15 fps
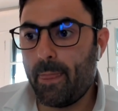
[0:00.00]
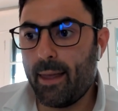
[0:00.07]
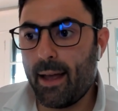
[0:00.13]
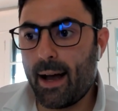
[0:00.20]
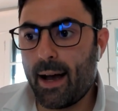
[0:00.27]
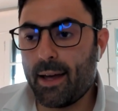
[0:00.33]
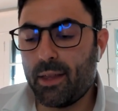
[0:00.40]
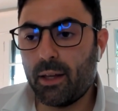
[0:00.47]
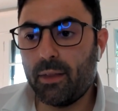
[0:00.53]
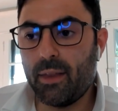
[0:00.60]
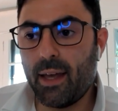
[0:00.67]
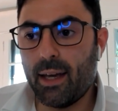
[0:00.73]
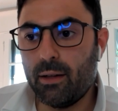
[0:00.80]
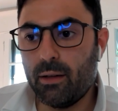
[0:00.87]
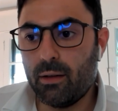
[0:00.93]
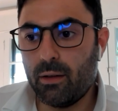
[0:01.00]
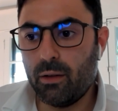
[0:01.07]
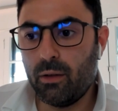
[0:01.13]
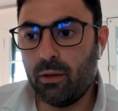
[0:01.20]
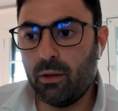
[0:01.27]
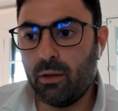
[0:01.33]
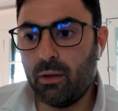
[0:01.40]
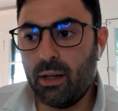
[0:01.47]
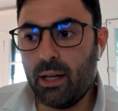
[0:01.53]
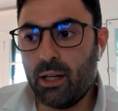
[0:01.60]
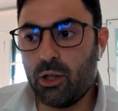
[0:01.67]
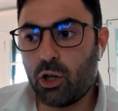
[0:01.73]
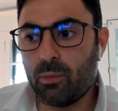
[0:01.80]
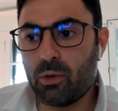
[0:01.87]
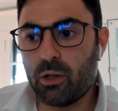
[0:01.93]
I think that in
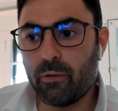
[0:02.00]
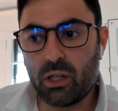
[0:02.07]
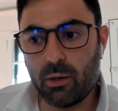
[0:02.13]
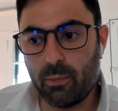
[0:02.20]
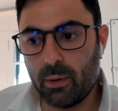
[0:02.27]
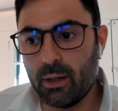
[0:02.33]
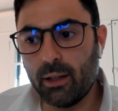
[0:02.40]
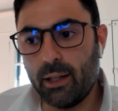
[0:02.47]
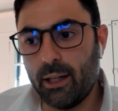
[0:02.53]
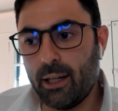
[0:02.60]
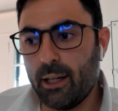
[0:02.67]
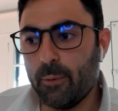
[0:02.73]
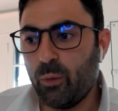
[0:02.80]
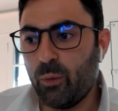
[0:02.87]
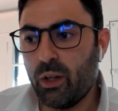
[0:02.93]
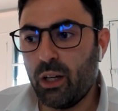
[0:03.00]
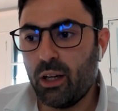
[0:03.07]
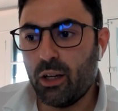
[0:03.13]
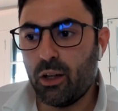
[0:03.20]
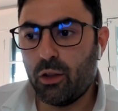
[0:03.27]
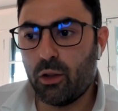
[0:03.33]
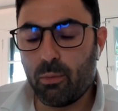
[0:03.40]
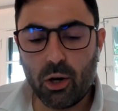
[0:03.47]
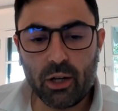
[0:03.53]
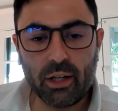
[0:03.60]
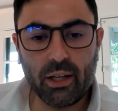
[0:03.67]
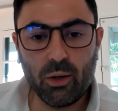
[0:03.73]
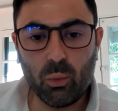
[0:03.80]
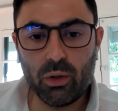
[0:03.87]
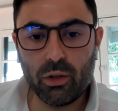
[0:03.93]
terms of stability, the
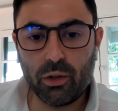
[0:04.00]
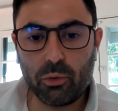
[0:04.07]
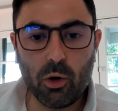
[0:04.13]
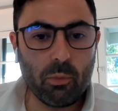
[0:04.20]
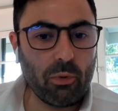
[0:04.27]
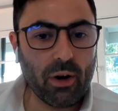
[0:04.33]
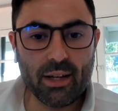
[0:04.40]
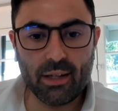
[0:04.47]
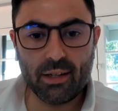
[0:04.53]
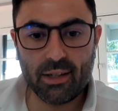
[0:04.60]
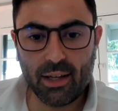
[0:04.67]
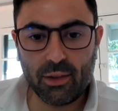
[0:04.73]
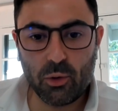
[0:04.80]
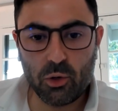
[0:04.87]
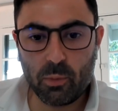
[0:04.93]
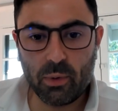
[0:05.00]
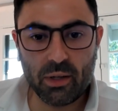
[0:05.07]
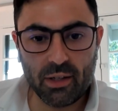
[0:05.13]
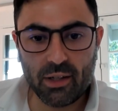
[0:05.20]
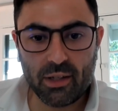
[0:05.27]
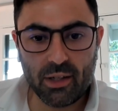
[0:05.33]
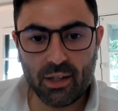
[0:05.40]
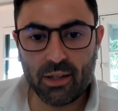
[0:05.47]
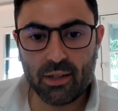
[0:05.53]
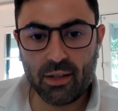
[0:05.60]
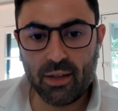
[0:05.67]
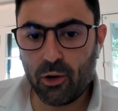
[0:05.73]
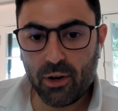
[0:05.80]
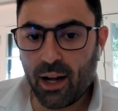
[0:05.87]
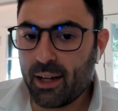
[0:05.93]
market will throw prices at those businesses
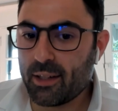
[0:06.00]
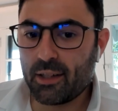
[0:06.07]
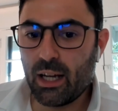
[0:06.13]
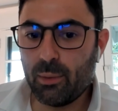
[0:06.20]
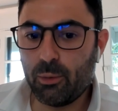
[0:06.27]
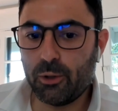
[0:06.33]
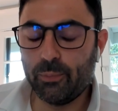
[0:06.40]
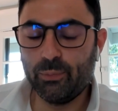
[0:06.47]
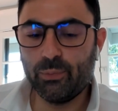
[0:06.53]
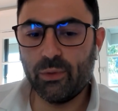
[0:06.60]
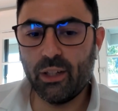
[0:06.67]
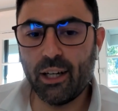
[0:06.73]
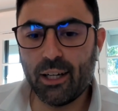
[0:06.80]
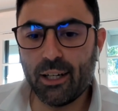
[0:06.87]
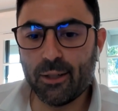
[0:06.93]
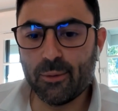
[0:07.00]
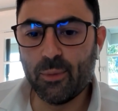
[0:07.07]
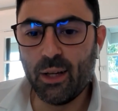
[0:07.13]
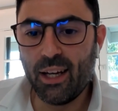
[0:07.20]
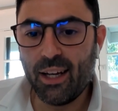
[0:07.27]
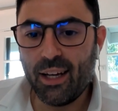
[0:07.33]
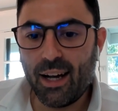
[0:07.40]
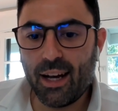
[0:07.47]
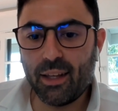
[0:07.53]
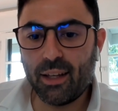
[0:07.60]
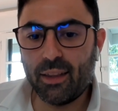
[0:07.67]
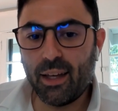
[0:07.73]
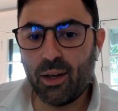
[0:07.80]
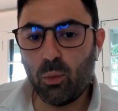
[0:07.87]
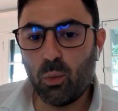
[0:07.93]
that are not stable. I
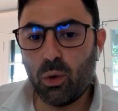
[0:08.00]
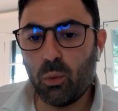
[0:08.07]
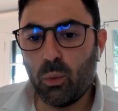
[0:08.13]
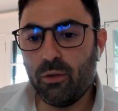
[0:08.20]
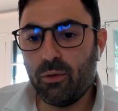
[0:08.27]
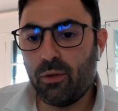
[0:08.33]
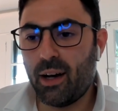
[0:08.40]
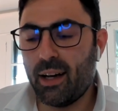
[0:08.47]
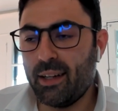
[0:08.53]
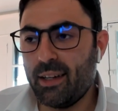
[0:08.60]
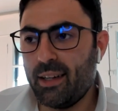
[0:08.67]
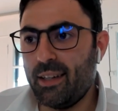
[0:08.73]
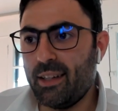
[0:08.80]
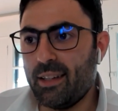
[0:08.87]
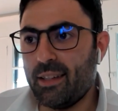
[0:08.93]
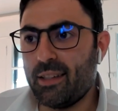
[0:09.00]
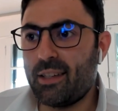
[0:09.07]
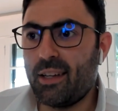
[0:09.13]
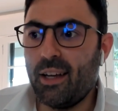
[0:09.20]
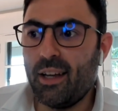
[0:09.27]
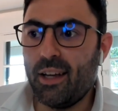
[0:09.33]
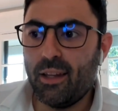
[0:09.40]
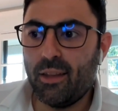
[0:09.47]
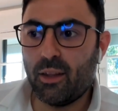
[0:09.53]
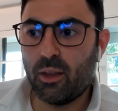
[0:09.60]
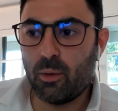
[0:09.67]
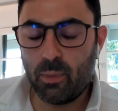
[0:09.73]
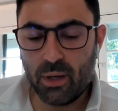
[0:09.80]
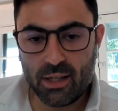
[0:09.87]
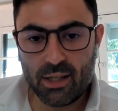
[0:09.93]
think that what we find is that
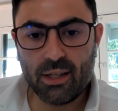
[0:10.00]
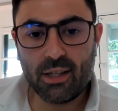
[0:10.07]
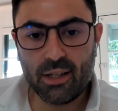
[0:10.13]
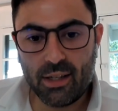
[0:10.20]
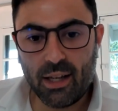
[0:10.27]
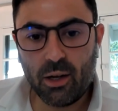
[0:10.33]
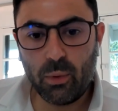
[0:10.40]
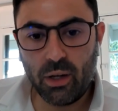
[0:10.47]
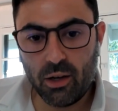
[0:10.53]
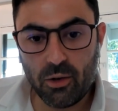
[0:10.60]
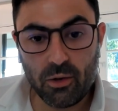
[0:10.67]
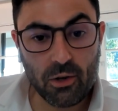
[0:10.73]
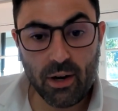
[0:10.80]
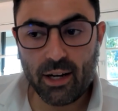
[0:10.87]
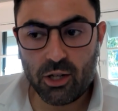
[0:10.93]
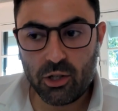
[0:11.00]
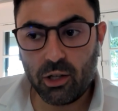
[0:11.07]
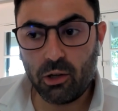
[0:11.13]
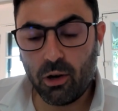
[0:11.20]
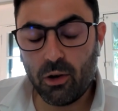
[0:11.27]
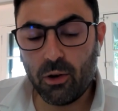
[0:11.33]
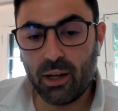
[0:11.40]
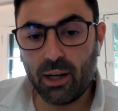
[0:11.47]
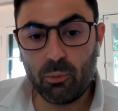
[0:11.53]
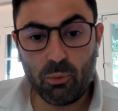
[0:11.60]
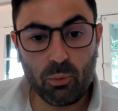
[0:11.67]
the businesses that we own are actually growing